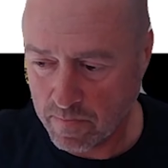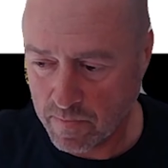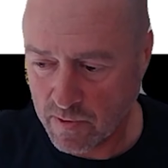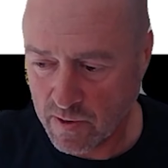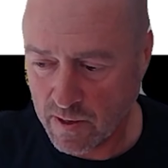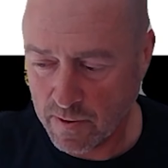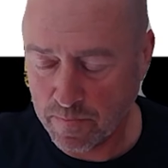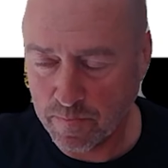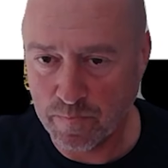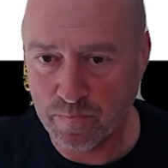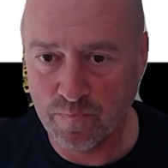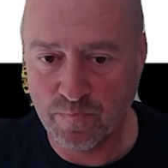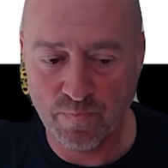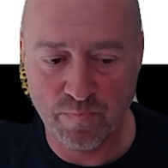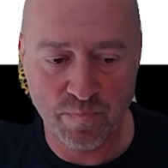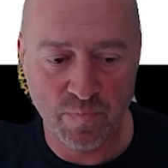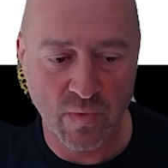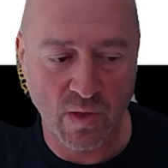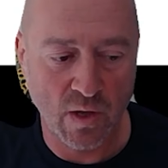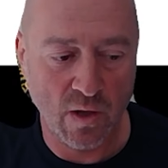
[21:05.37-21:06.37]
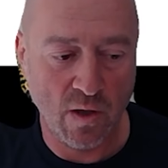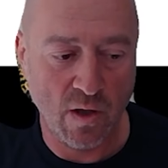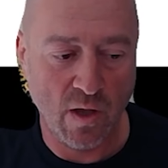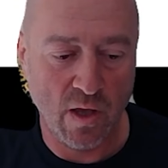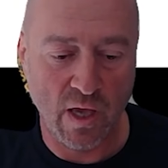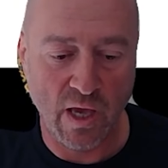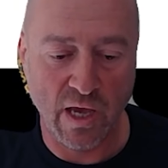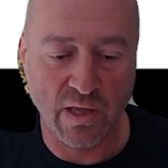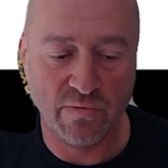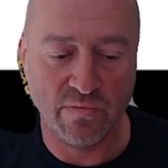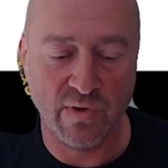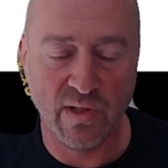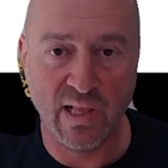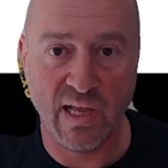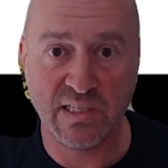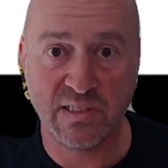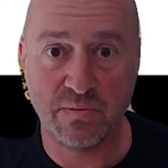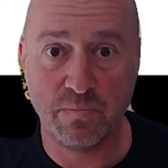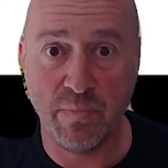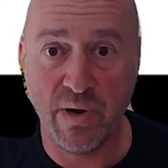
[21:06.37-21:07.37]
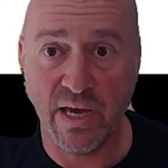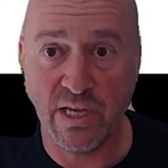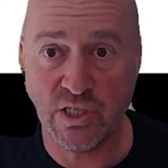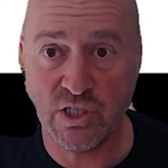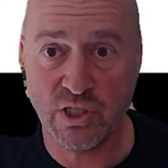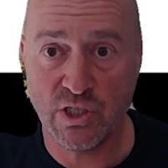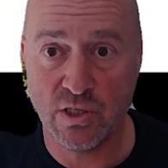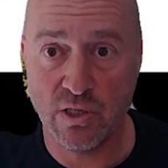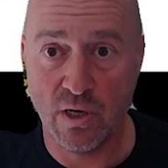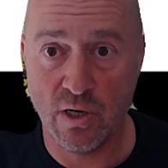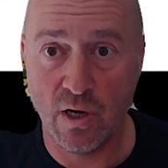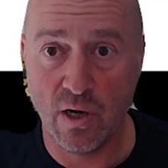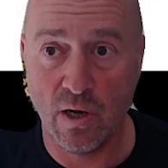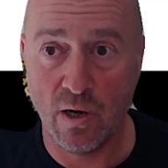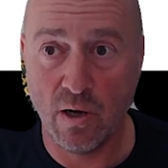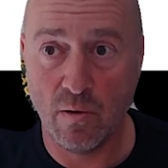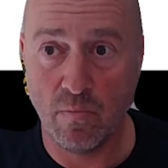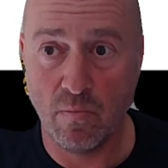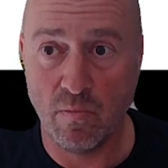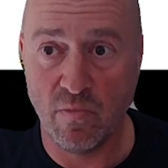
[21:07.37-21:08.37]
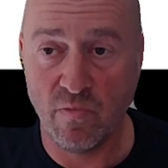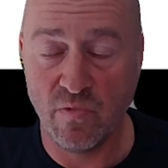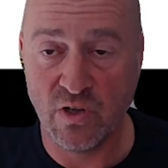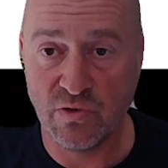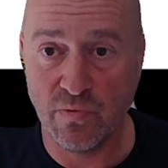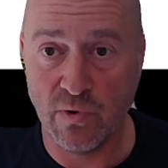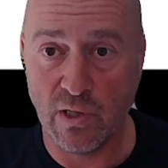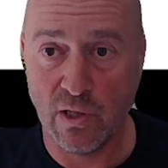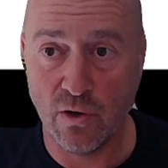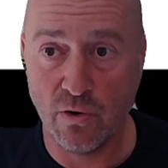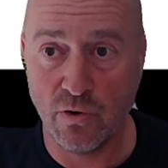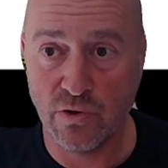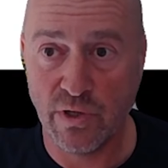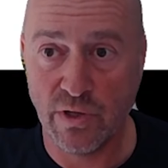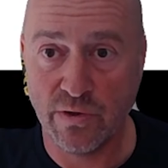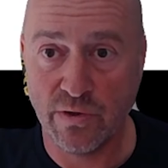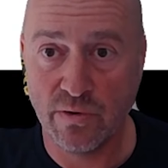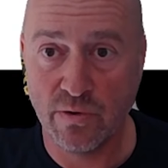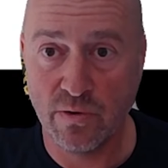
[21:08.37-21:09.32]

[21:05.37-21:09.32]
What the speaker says: okay? And the last batch which we loaded